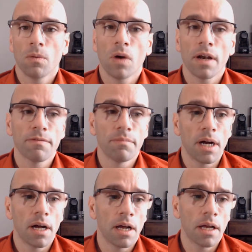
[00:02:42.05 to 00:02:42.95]
One of
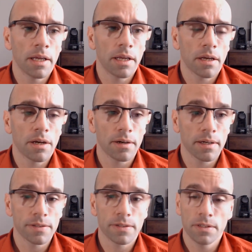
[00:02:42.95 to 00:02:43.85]
my
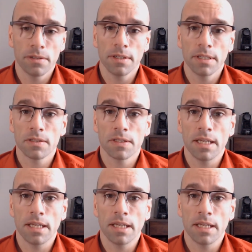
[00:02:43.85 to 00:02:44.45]
current students